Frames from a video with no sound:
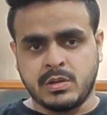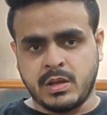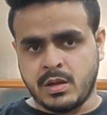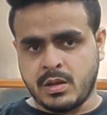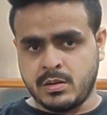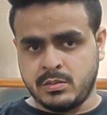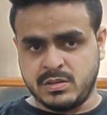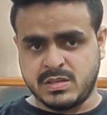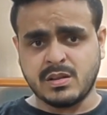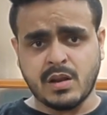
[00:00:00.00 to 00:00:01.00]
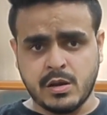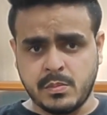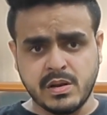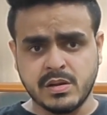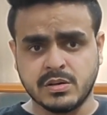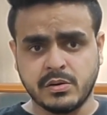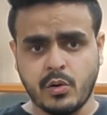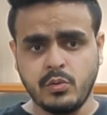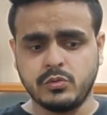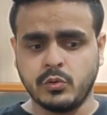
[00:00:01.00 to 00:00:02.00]
This is an elimination
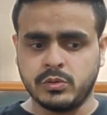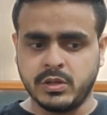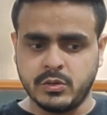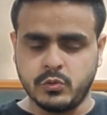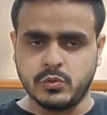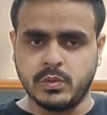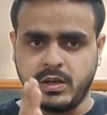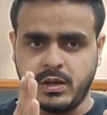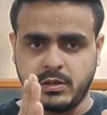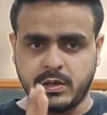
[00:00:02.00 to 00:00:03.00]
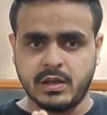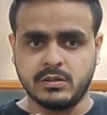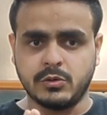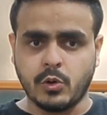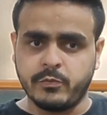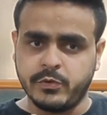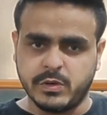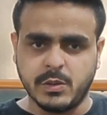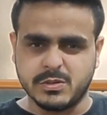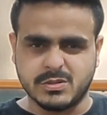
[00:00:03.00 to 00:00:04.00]
round, so they usually take the top
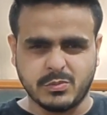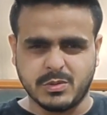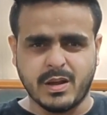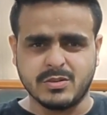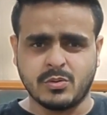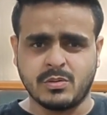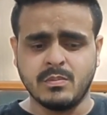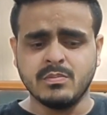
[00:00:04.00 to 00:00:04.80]
50% of the batch, or